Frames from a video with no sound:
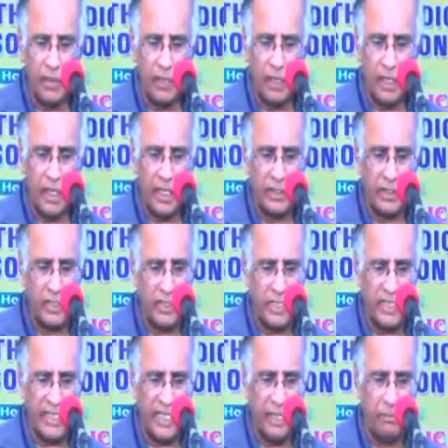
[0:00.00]
And this is the
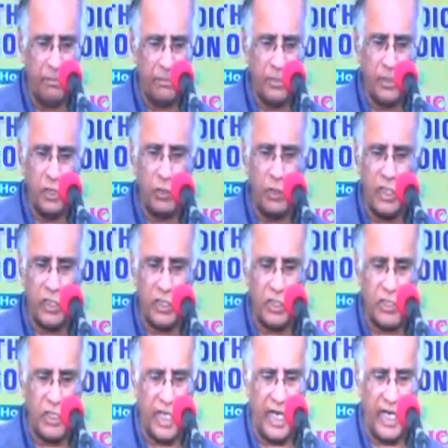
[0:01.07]
same situation
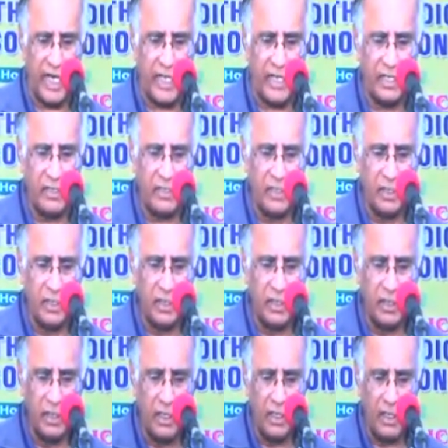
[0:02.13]
she had.
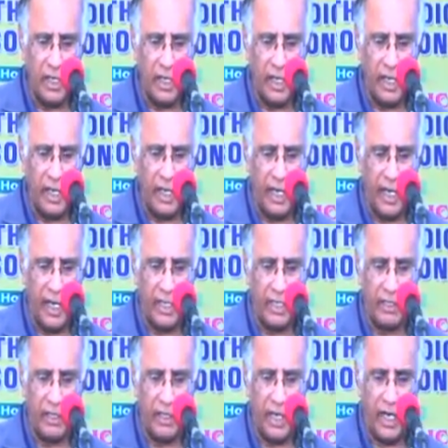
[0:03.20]
And
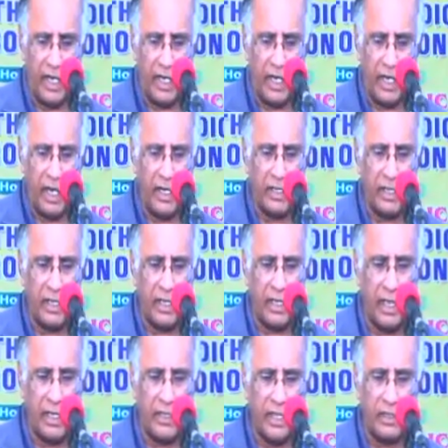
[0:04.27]

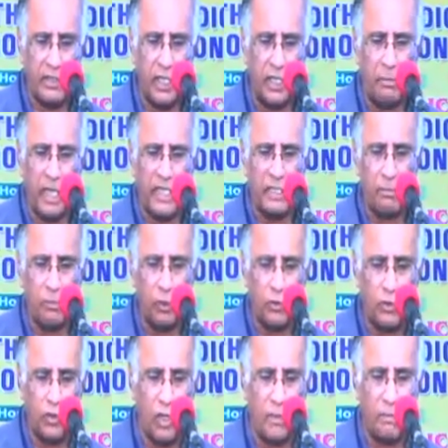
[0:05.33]
then 3 months
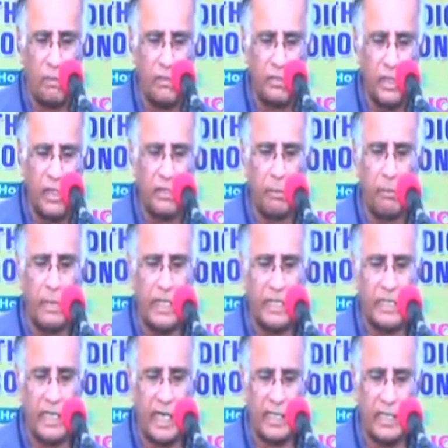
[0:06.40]
post-op, then the pin
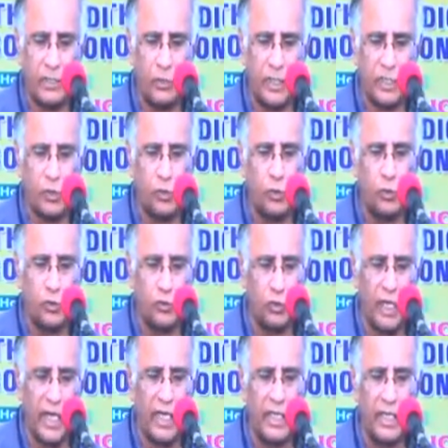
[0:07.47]
started to extrude, so
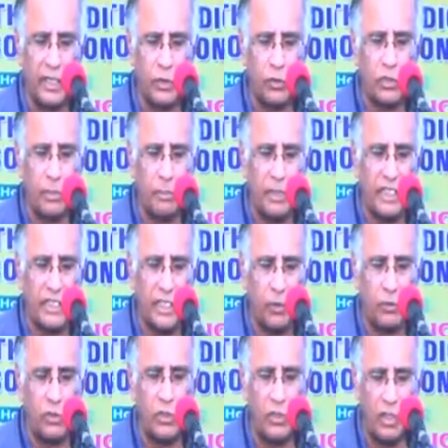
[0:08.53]
I took the pins
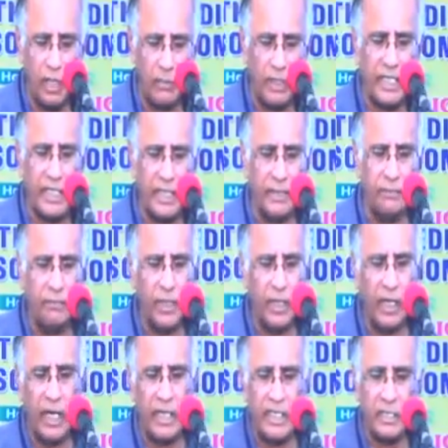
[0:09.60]
out. I went in
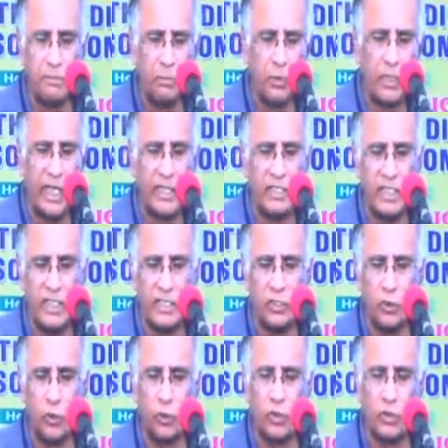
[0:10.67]
and just put cancellous
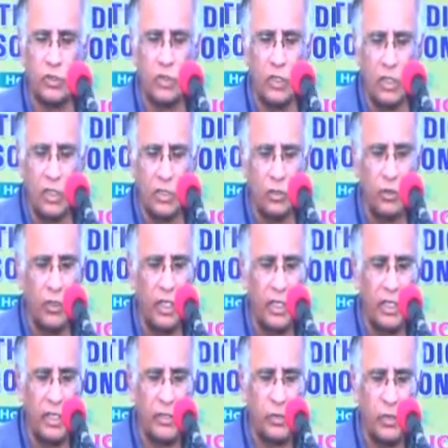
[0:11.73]
screws
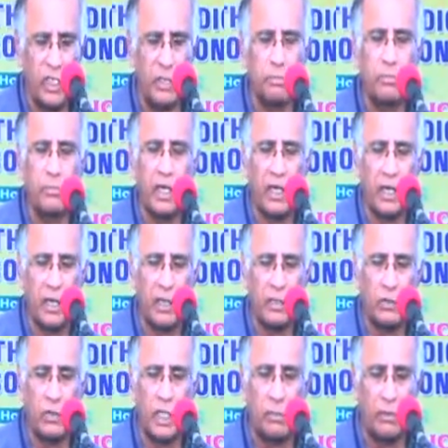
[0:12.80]
to keep
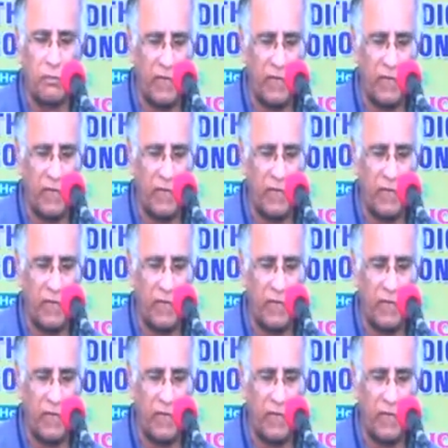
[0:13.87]
the